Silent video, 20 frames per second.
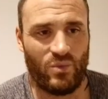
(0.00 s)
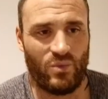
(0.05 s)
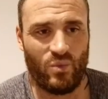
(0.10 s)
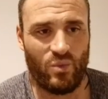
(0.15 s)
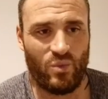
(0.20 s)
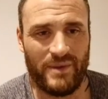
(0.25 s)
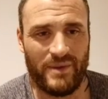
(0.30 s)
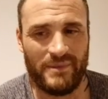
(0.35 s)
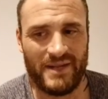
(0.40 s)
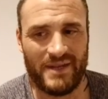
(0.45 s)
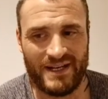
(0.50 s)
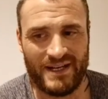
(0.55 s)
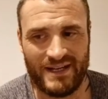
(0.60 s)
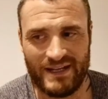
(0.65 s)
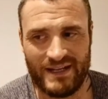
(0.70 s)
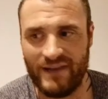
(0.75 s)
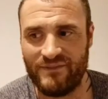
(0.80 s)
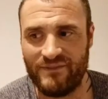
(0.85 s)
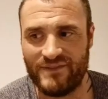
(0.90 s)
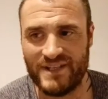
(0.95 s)
Women
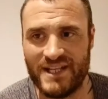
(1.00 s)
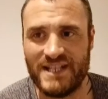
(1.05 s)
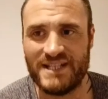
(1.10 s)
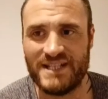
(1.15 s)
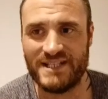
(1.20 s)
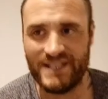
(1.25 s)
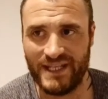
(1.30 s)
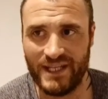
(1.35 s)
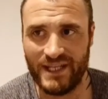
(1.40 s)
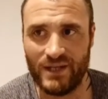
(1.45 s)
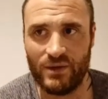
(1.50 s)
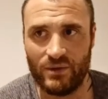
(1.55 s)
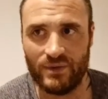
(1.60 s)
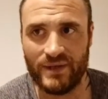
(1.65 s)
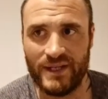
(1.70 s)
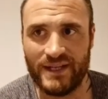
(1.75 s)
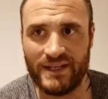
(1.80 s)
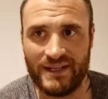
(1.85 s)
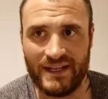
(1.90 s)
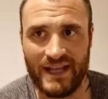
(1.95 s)
have to deal
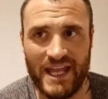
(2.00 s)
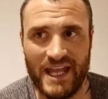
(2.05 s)
with